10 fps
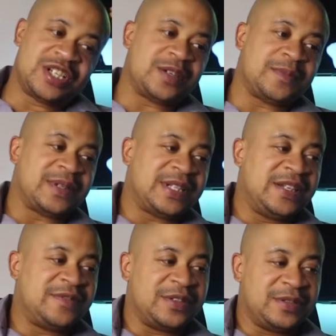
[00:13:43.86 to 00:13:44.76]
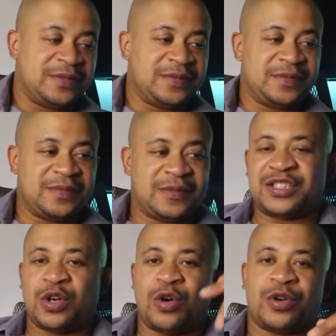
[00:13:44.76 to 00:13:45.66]
couldn't believe it. I
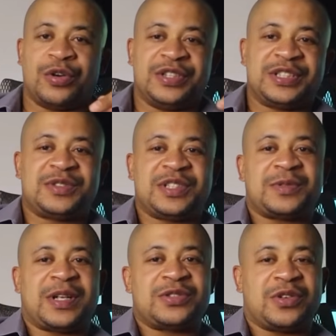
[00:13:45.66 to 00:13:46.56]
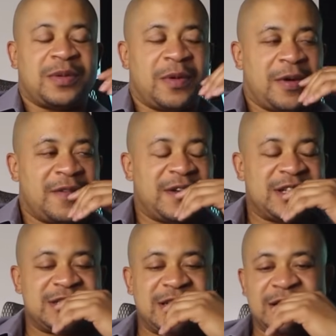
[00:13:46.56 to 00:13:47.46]
told her, this is what I told her, my wife.
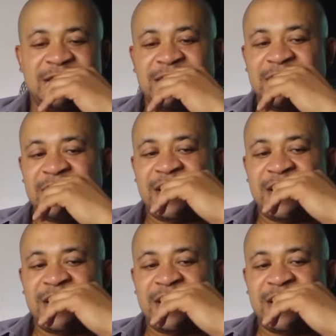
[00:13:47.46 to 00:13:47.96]
I said,